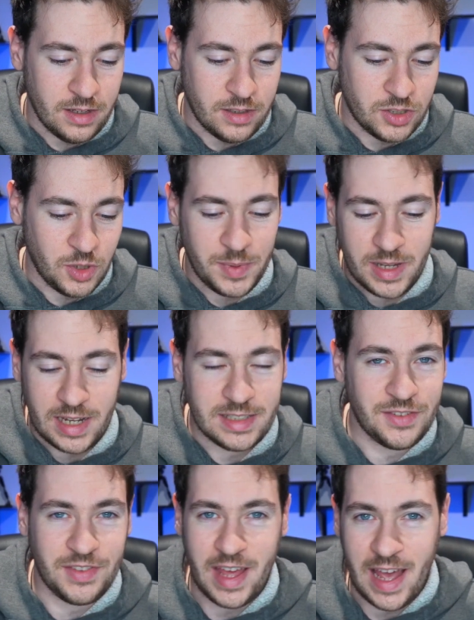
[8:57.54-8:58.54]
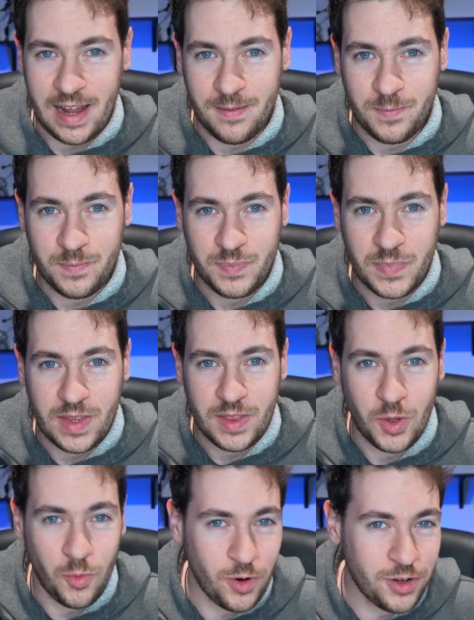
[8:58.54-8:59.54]
So, because of that,
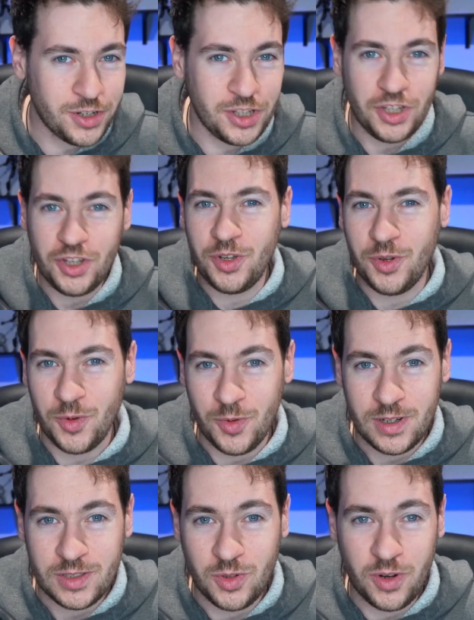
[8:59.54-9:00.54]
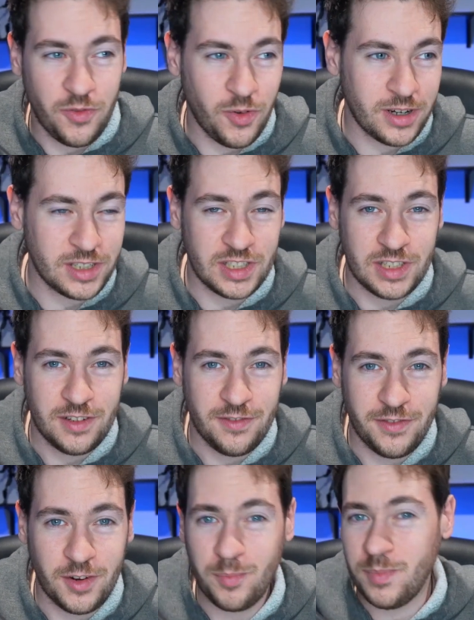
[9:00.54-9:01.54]
the word you sort of works
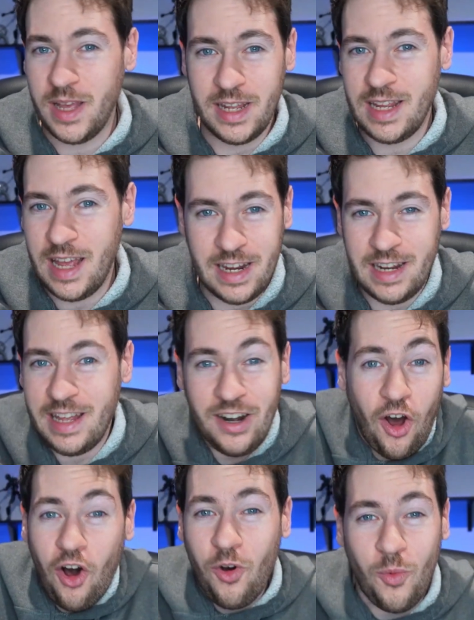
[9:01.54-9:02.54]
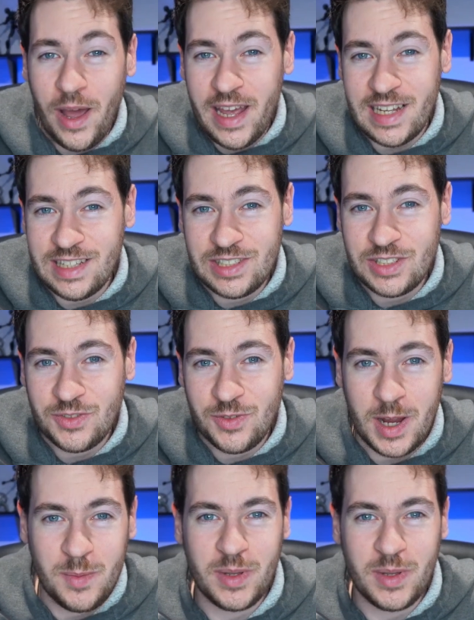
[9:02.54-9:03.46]
for in, in, in all ways, right?